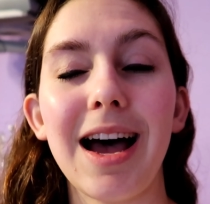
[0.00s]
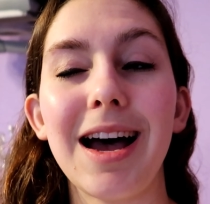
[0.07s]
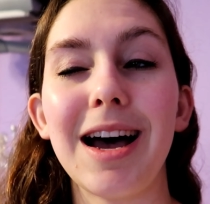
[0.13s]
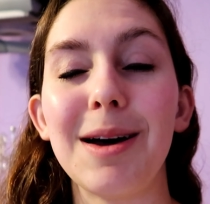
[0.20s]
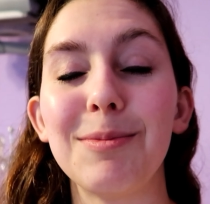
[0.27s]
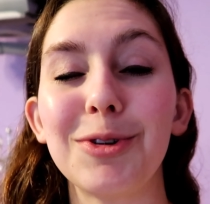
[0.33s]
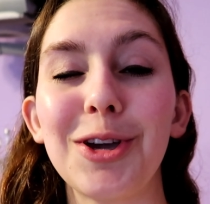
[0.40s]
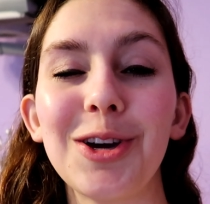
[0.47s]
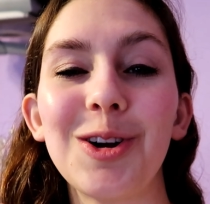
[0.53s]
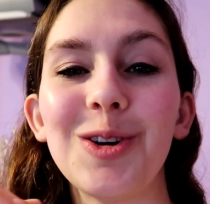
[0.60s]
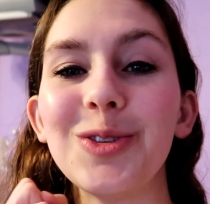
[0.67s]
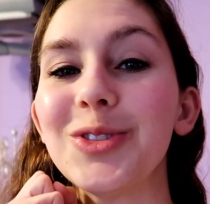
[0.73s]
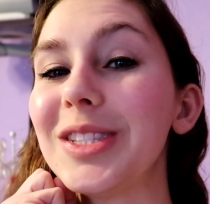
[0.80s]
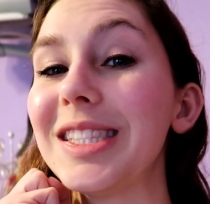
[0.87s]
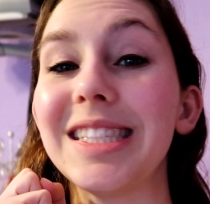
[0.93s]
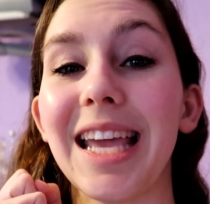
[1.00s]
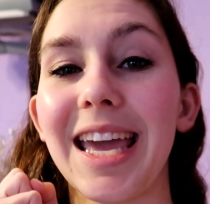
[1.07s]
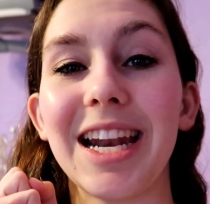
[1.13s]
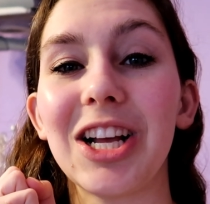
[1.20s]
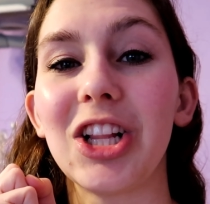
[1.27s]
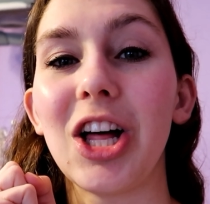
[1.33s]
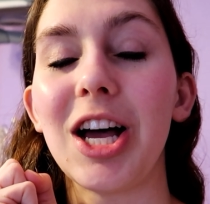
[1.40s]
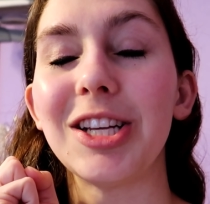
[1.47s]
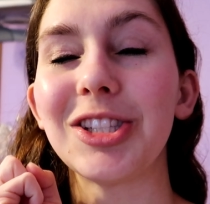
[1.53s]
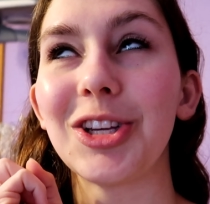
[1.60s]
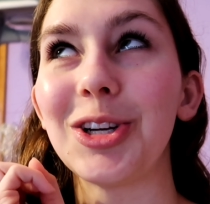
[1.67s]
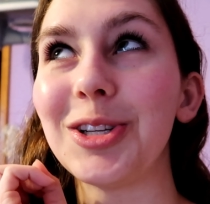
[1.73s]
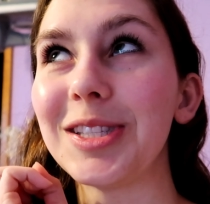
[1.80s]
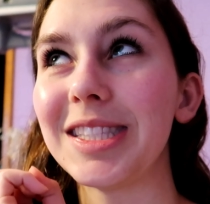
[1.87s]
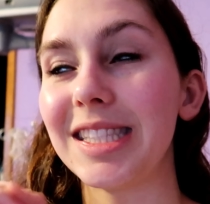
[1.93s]
um, good old Santa Claus,
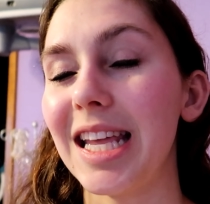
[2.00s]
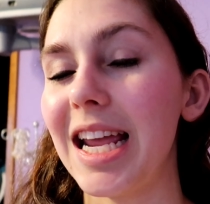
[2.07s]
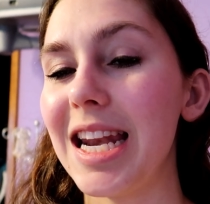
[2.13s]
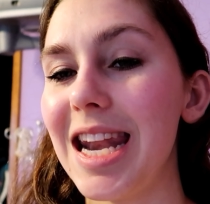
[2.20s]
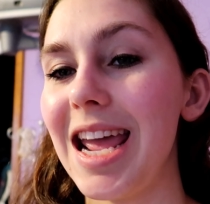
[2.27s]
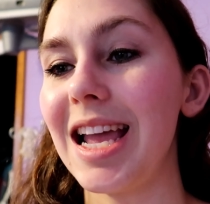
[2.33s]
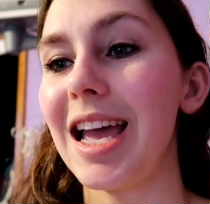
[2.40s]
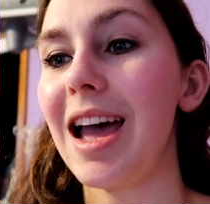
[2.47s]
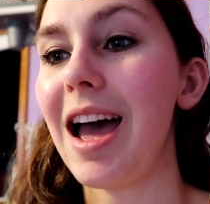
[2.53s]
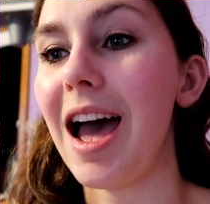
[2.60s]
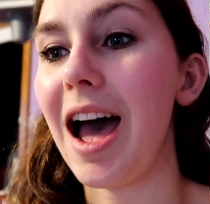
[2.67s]
good old Saint Nick,